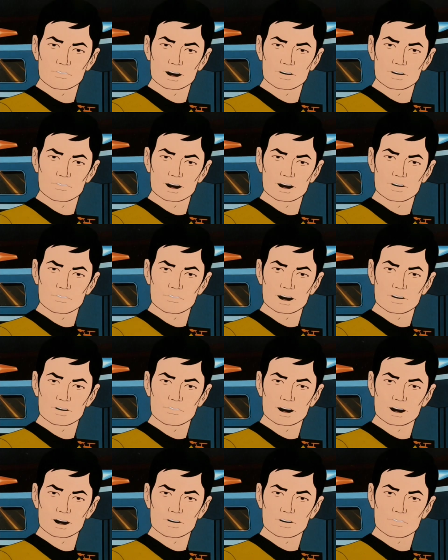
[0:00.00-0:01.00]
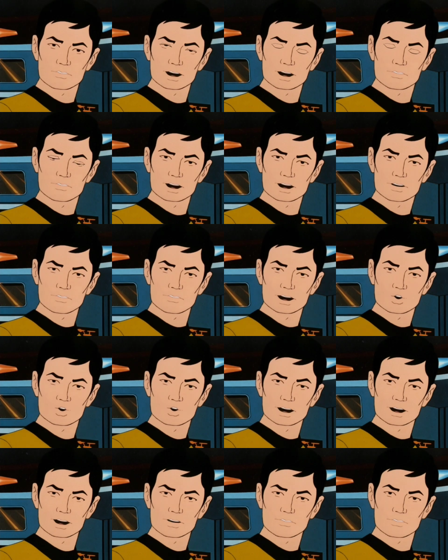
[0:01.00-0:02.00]
to their latest laws, there are no
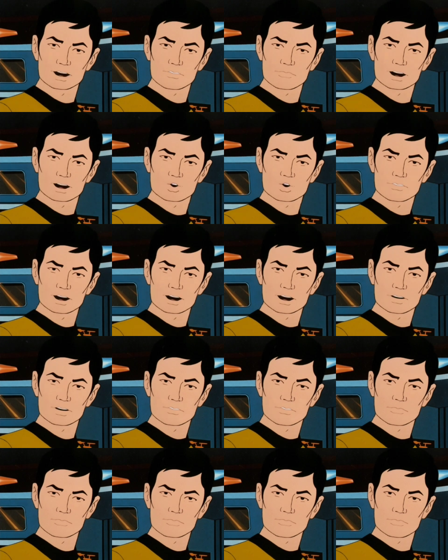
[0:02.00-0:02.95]
carnivores there.